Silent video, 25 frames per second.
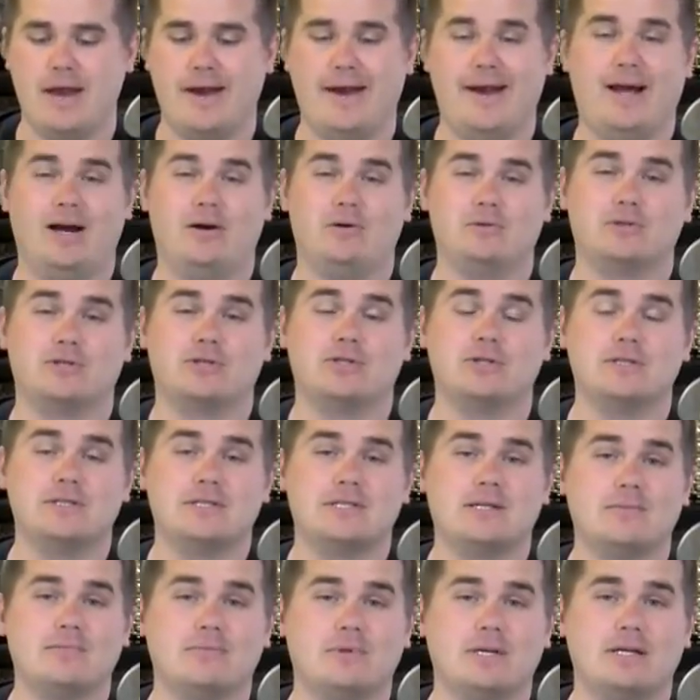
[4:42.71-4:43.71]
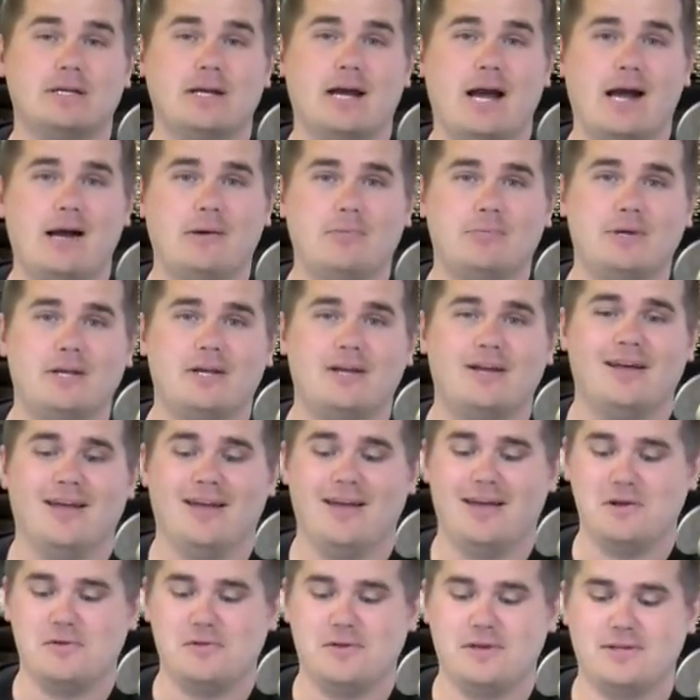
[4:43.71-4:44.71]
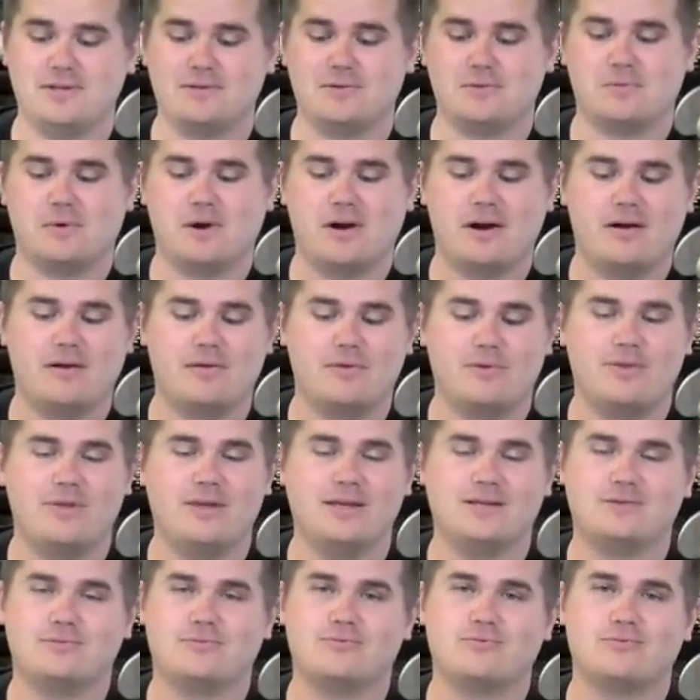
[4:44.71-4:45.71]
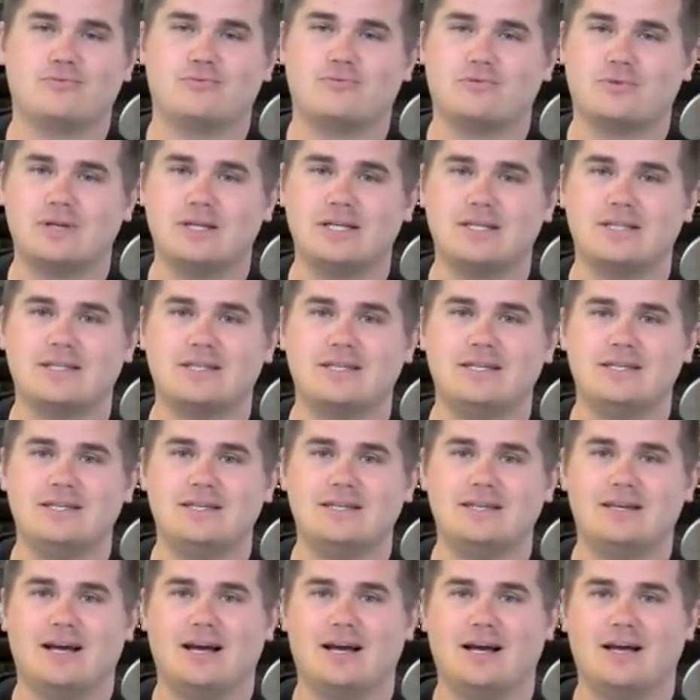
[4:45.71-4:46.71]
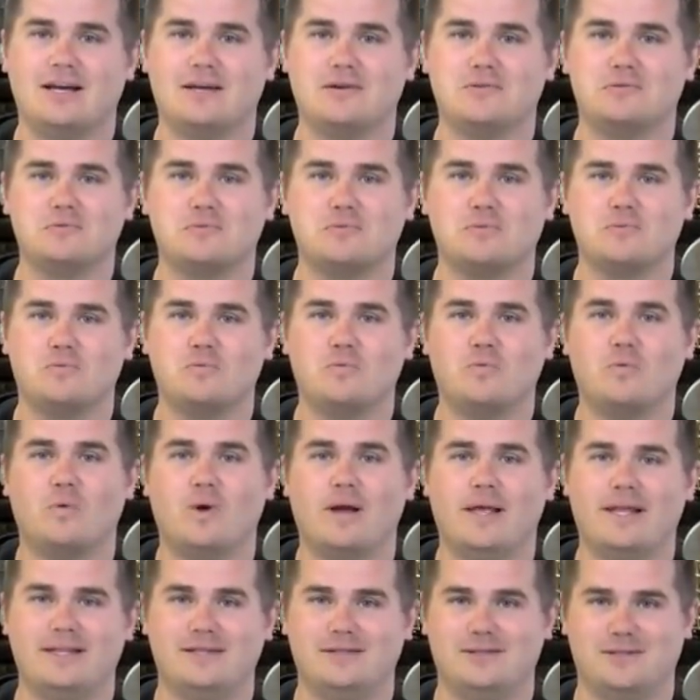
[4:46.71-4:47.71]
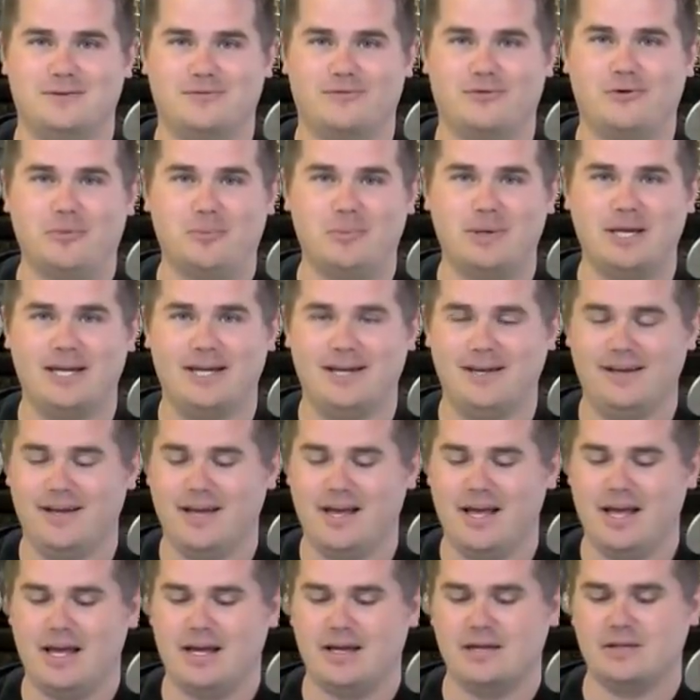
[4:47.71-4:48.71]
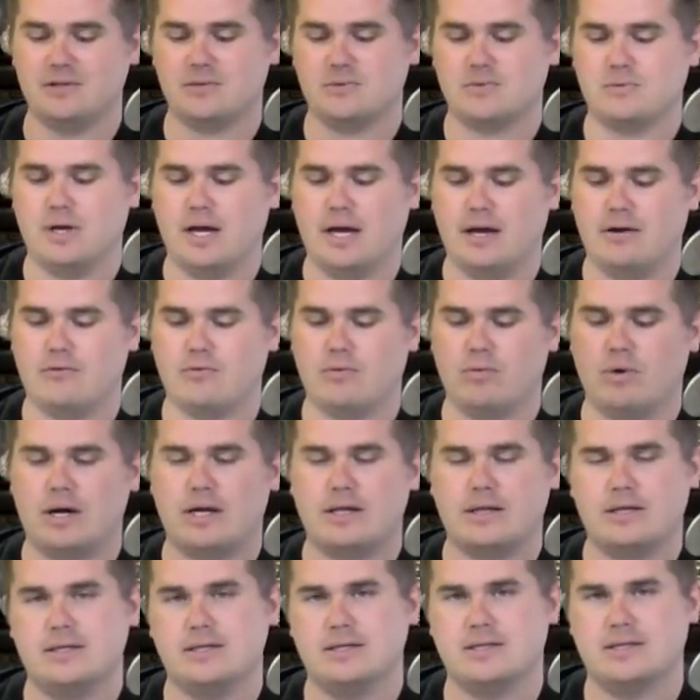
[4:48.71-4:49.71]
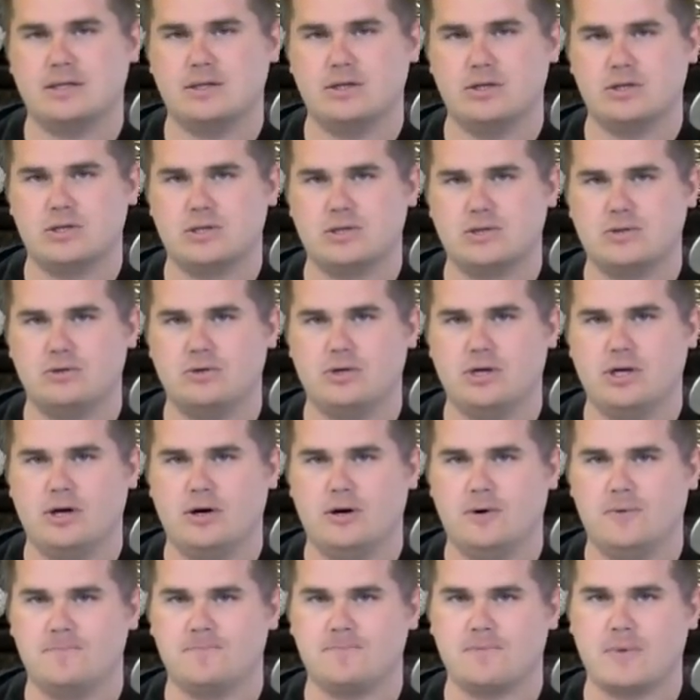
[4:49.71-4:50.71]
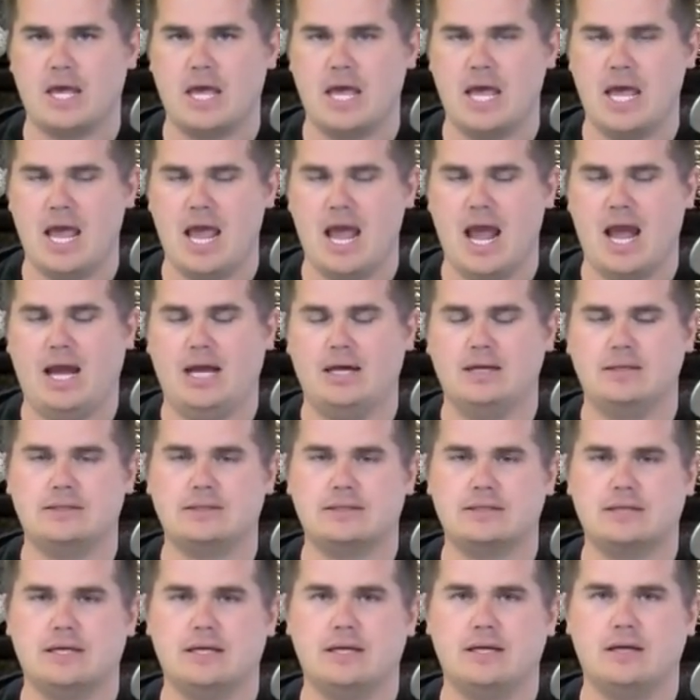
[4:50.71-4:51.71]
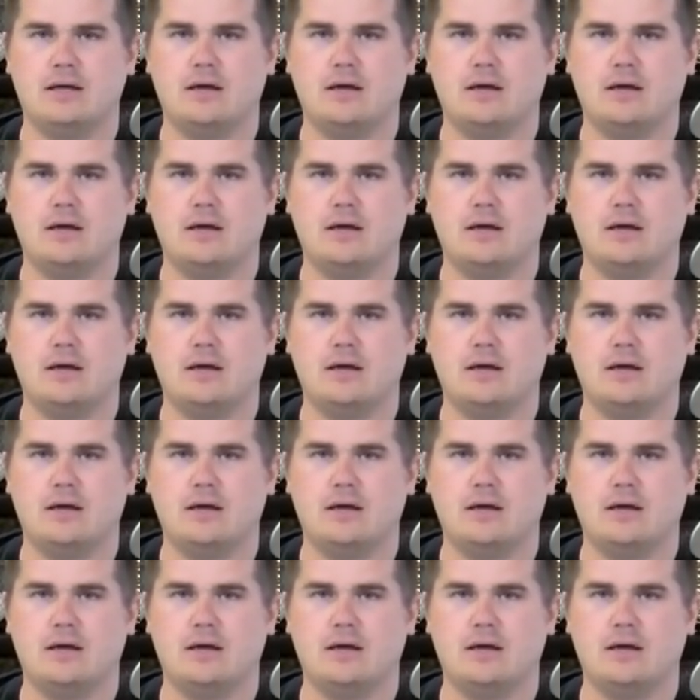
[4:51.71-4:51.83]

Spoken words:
Now, should something happen is where this really wins for me, is we have one of these in the studio, and